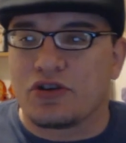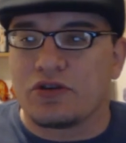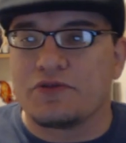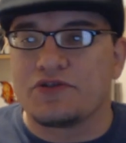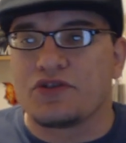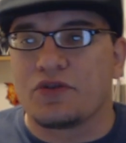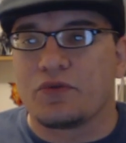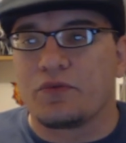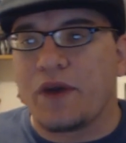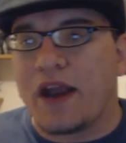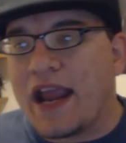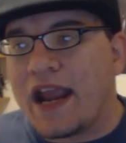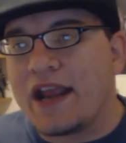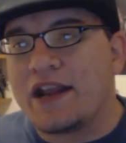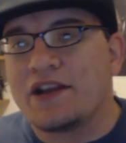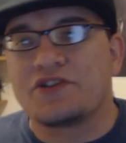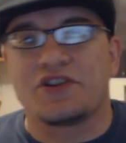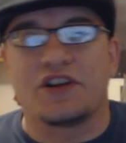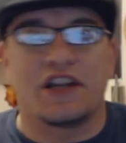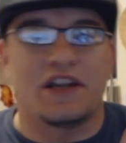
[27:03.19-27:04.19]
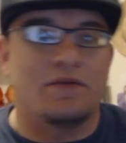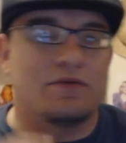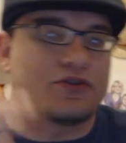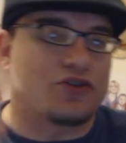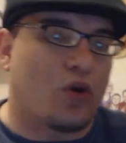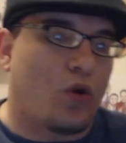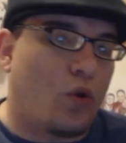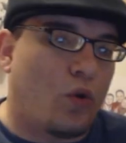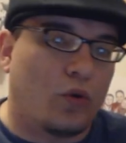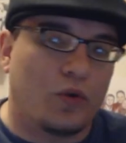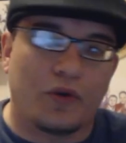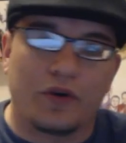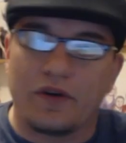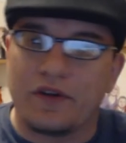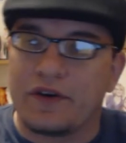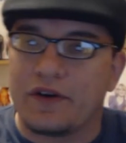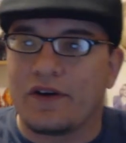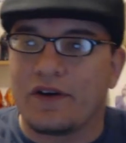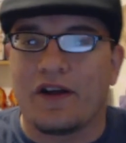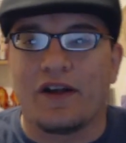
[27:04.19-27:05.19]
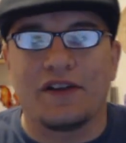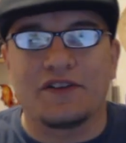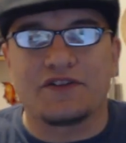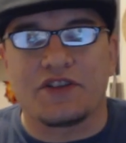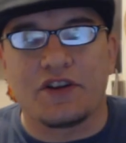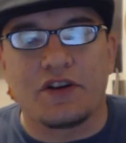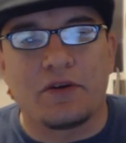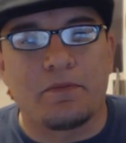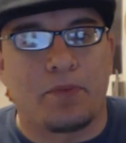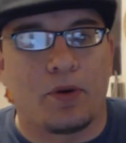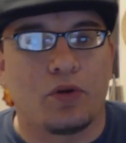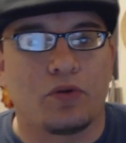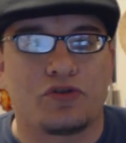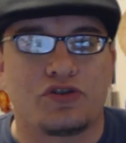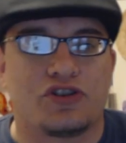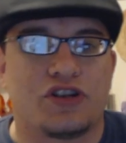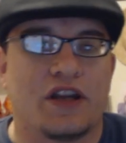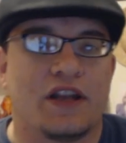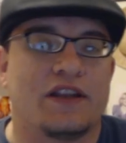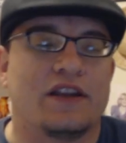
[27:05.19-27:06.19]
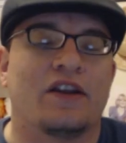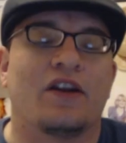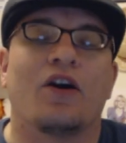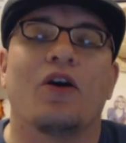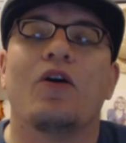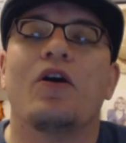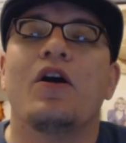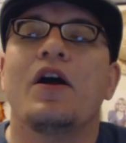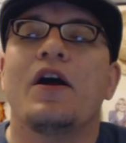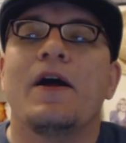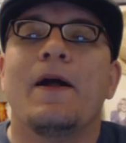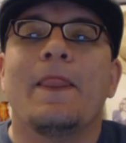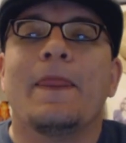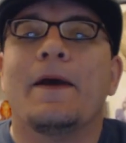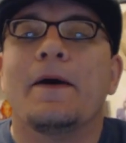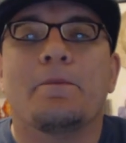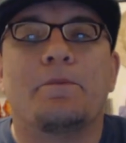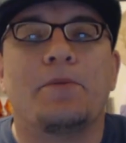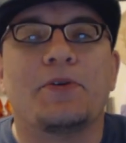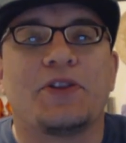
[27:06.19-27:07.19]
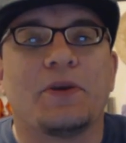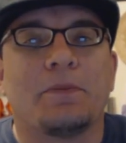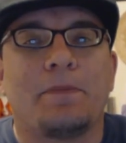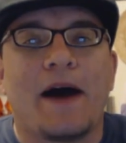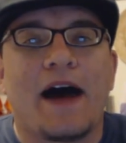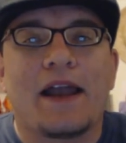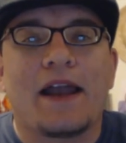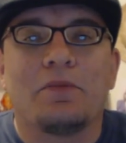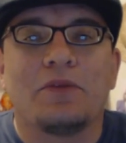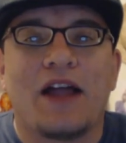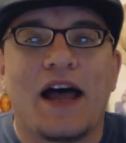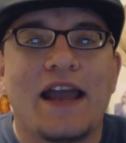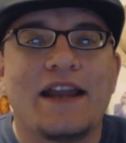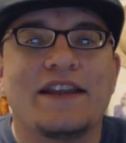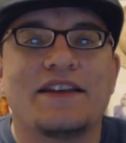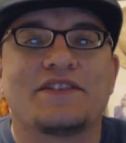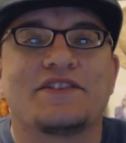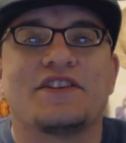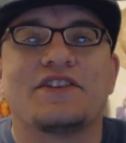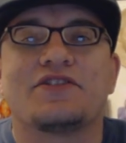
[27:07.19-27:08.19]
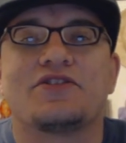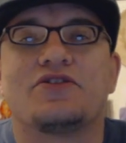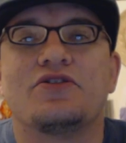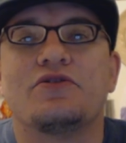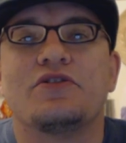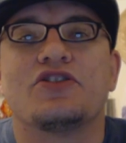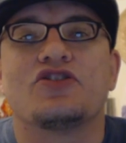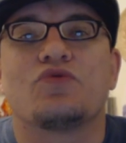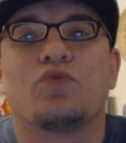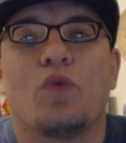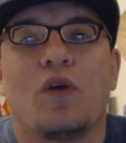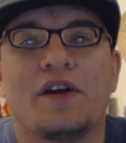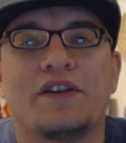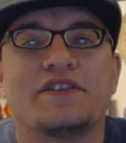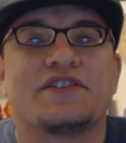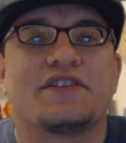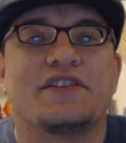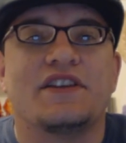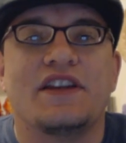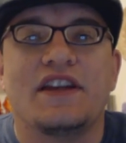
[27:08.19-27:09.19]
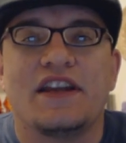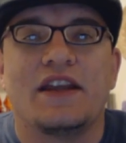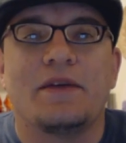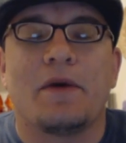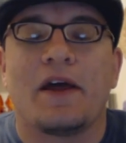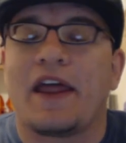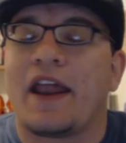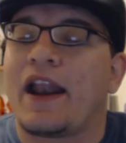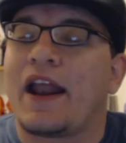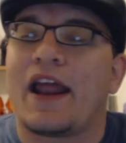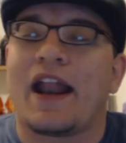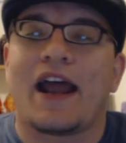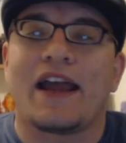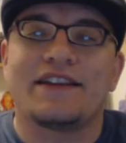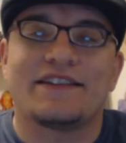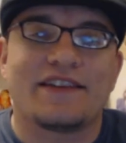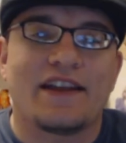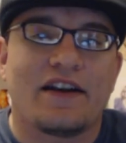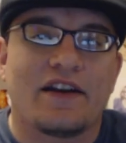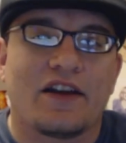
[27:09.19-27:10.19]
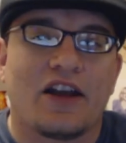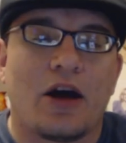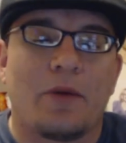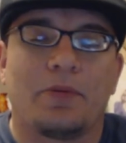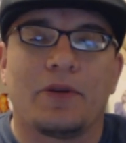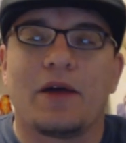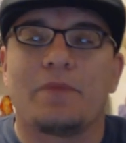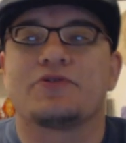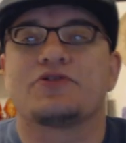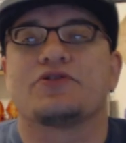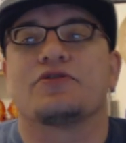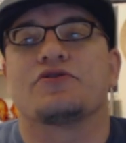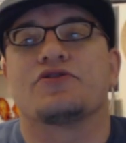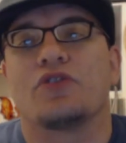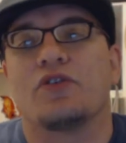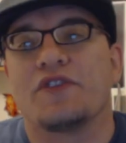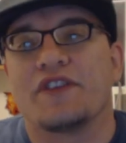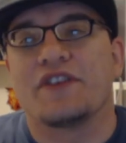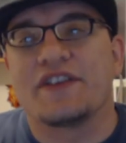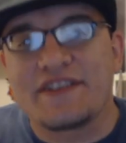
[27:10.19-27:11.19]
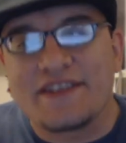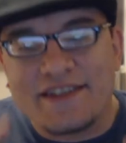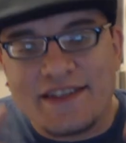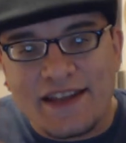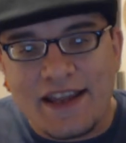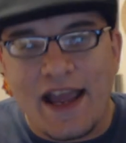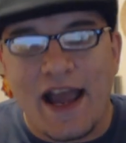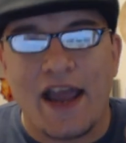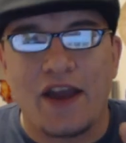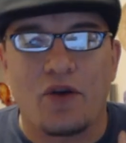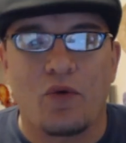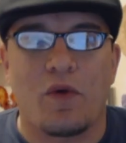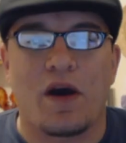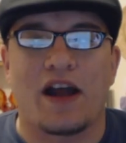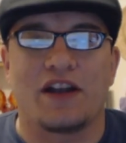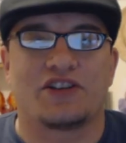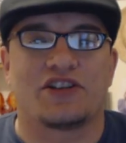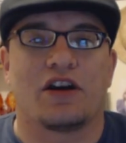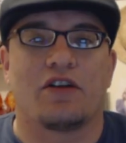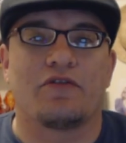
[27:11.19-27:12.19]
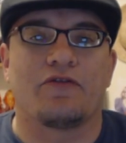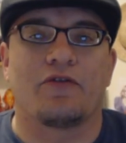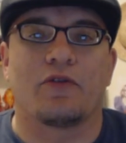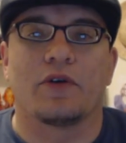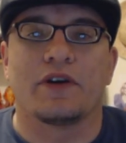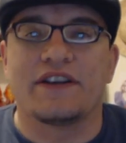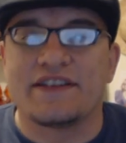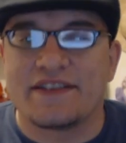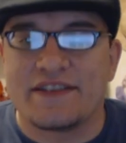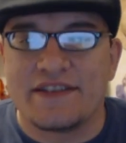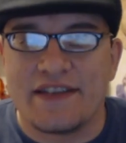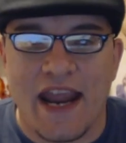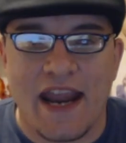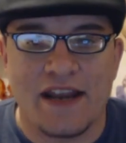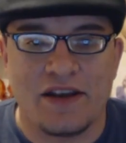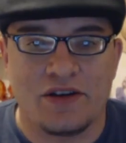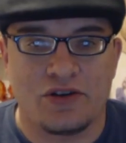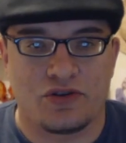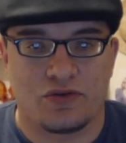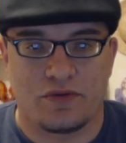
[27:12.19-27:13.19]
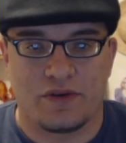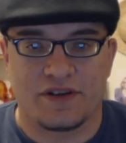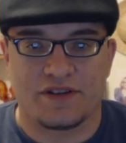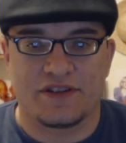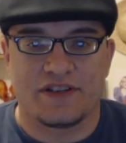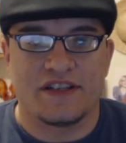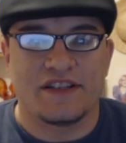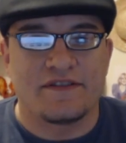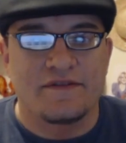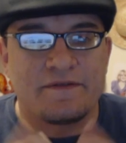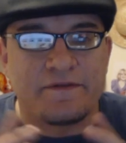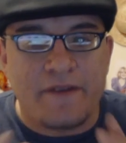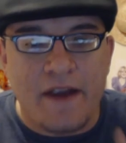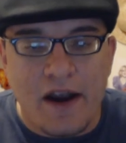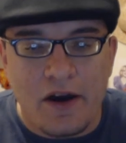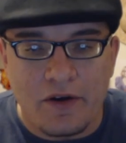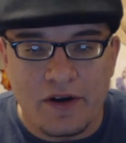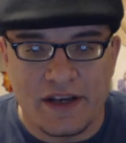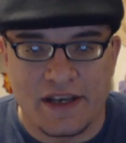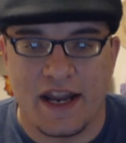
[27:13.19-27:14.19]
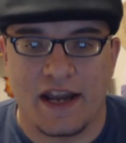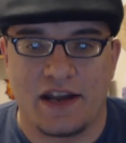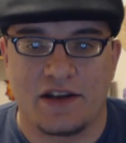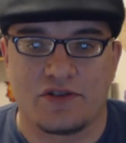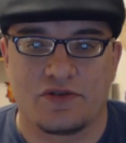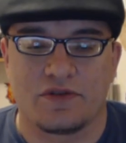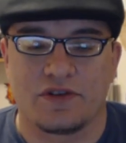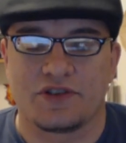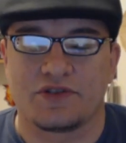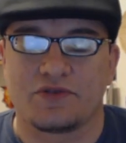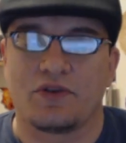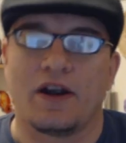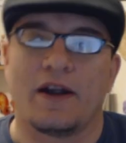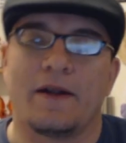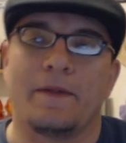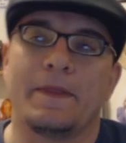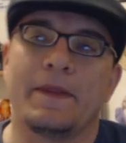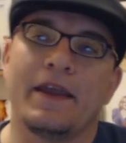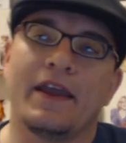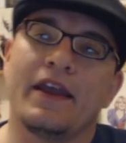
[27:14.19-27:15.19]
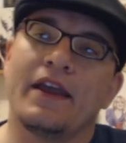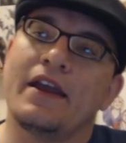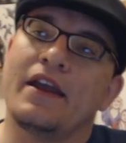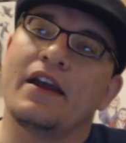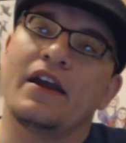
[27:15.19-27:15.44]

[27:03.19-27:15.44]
I'm sure it was arranged and he was older than her, all this other bullshit, you know. But the bottom line is this dude is one sneaky man. And, I said it a couple episodes ago. This is the guy to watch out for. He's dangerous. He's very dangerous, right?